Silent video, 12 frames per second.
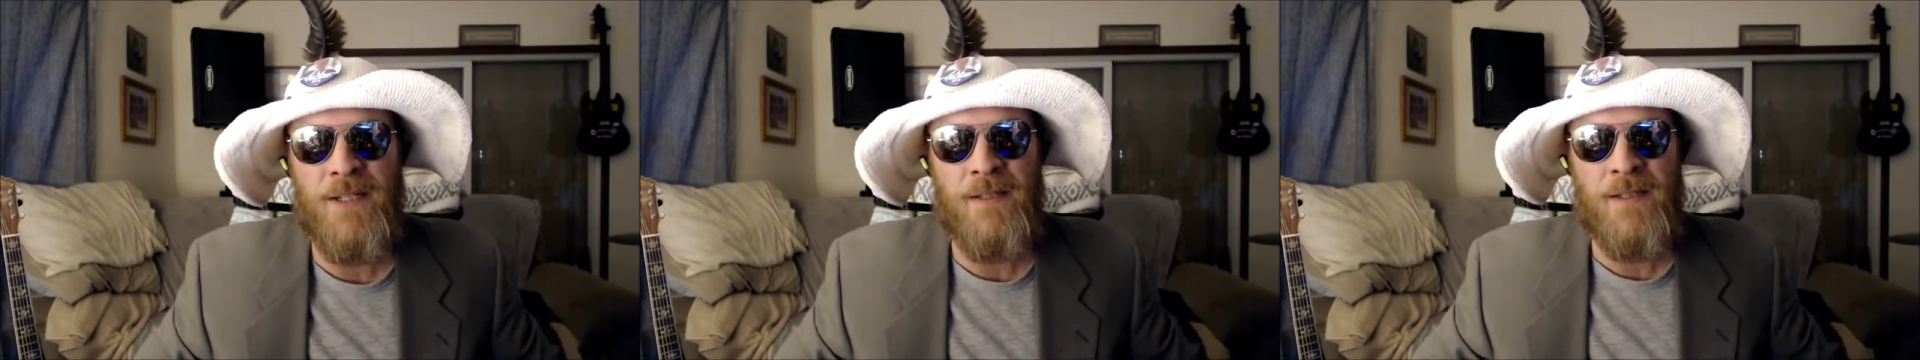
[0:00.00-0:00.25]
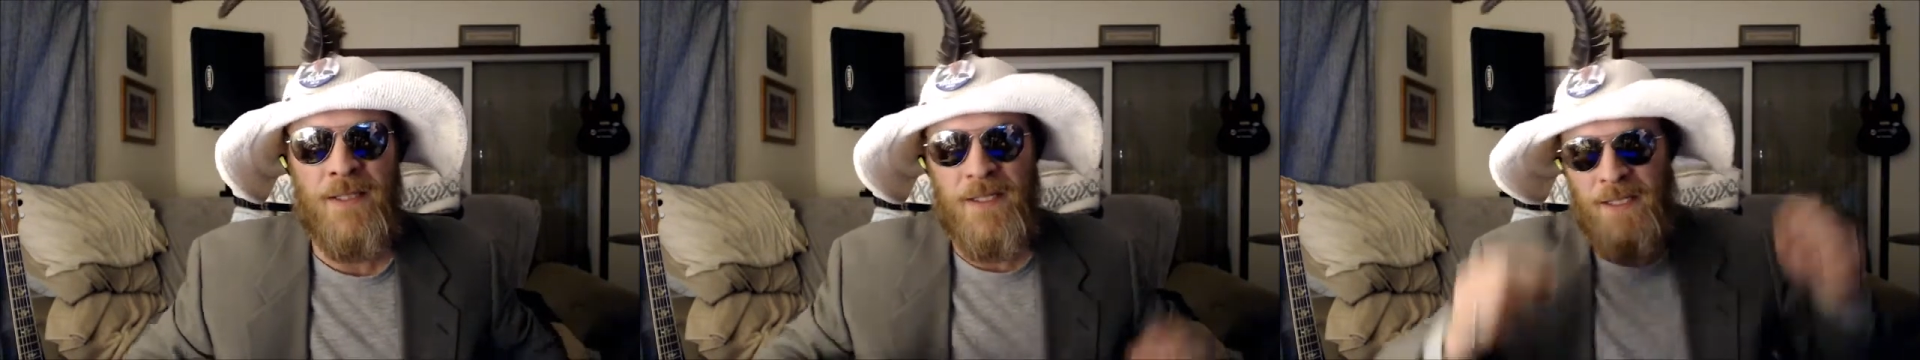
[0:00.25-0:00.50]
it.
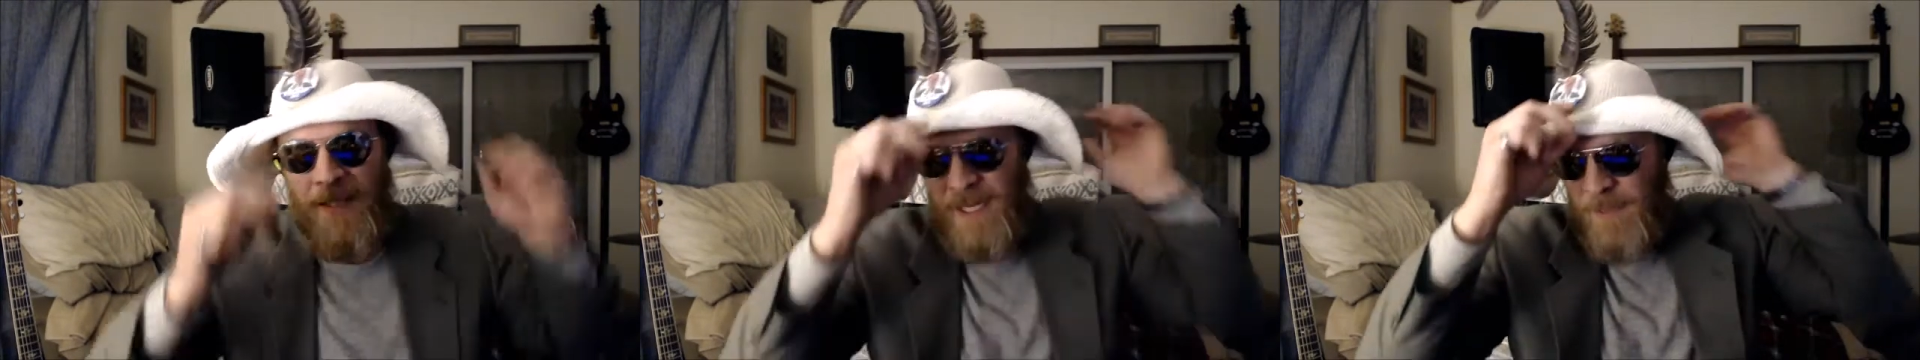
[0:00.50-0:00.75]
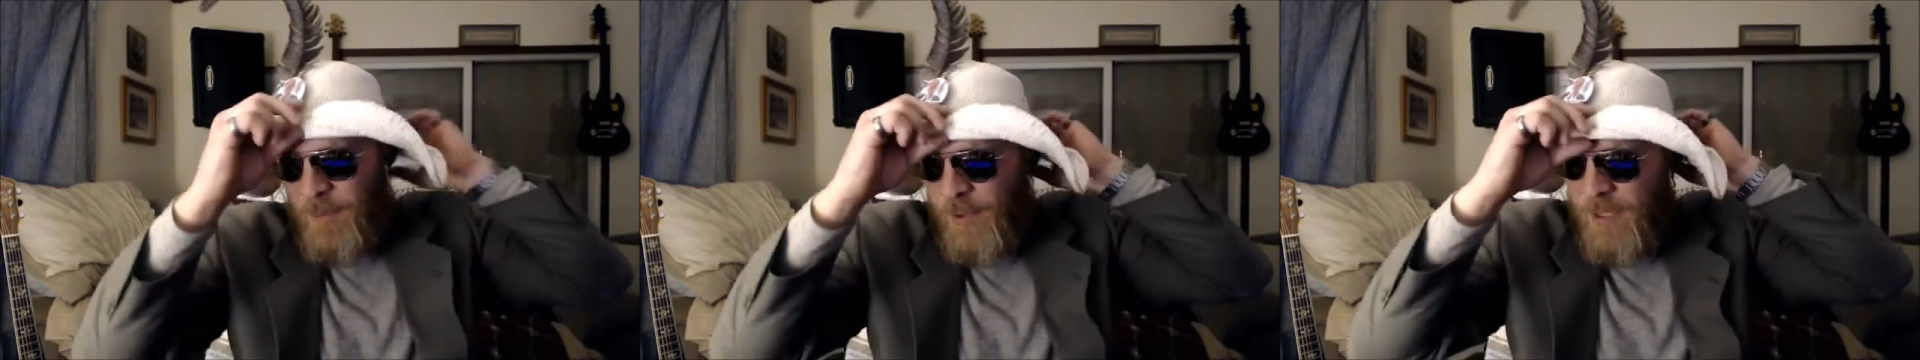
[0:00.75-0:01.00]

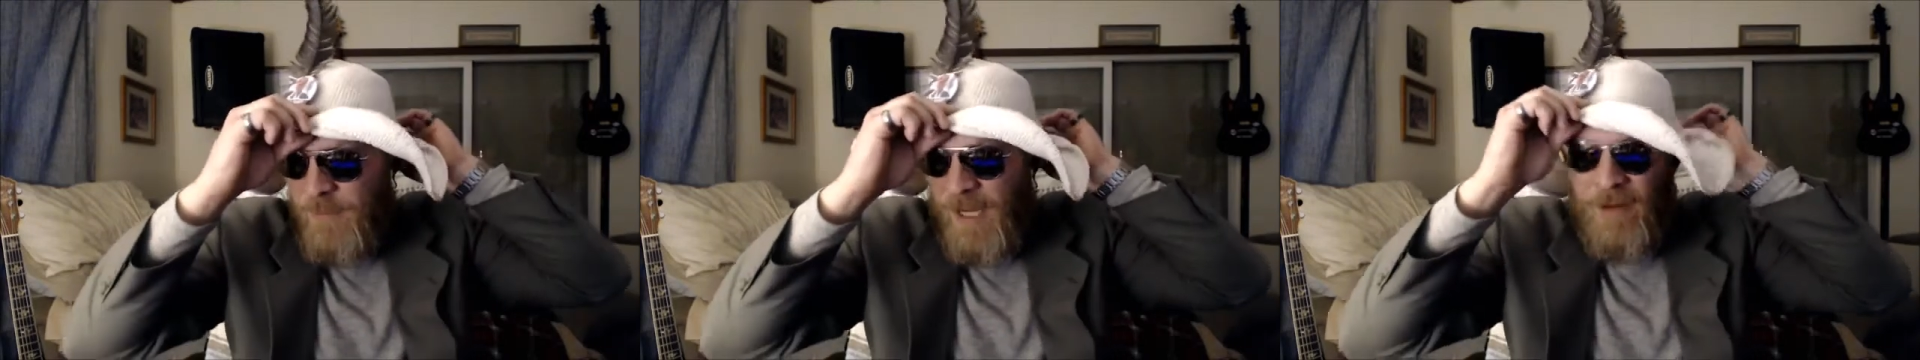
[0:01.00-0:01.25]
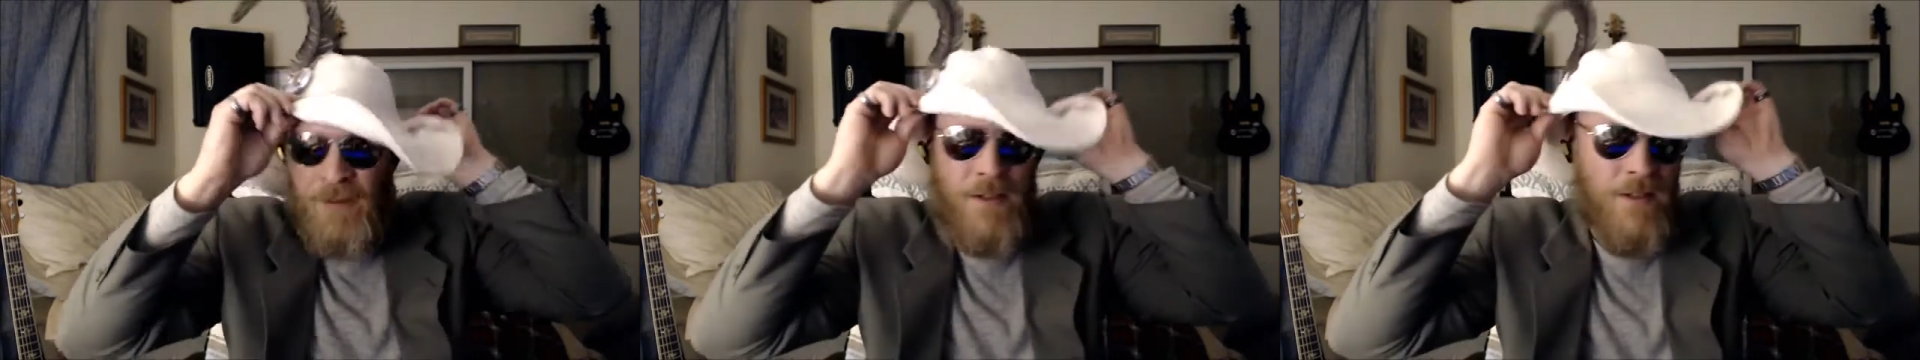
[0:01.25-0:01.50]
I put him
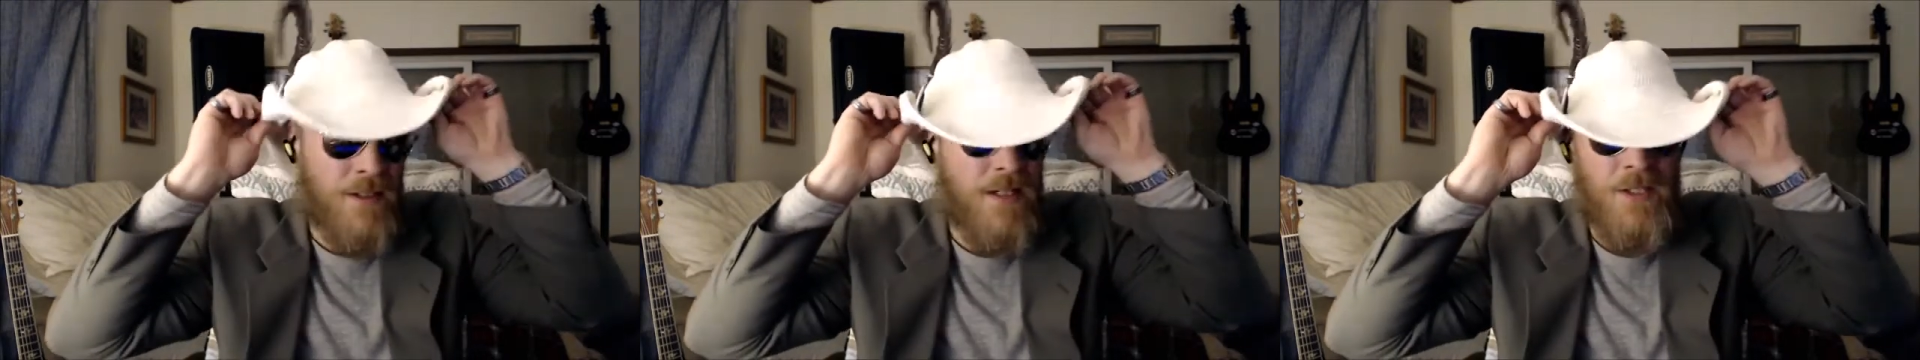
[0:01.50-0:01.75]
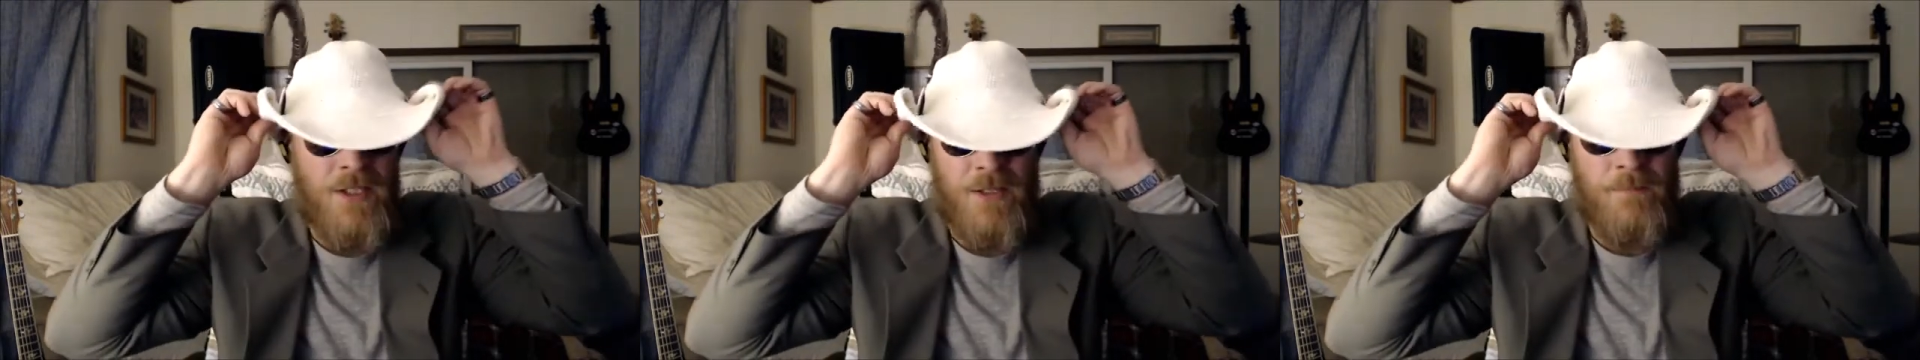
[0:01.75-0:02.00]
down in the
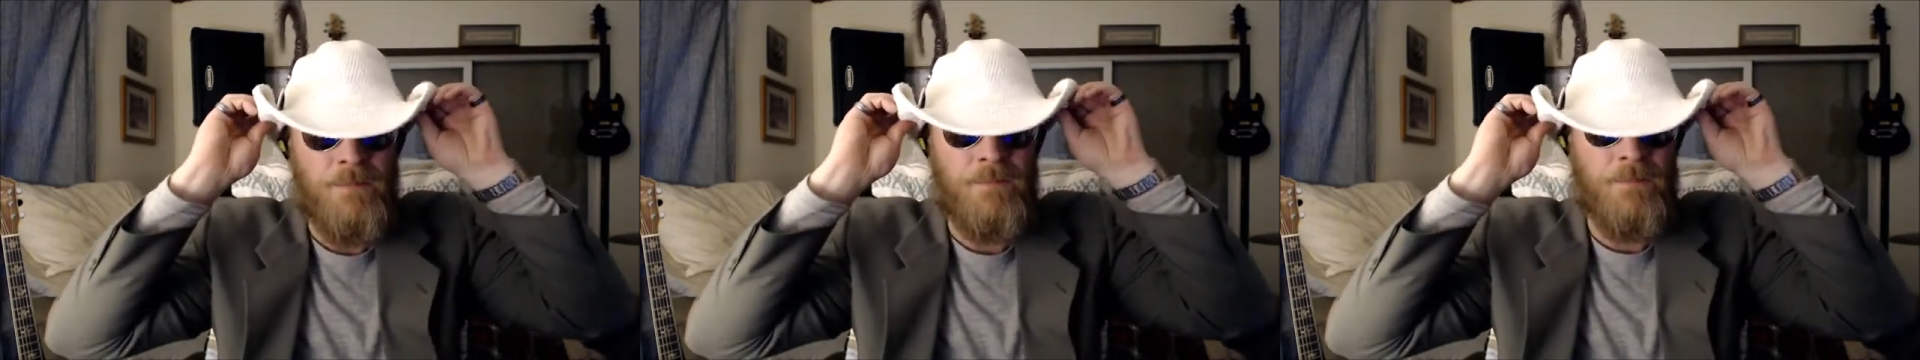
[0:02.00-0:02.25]
ditch, and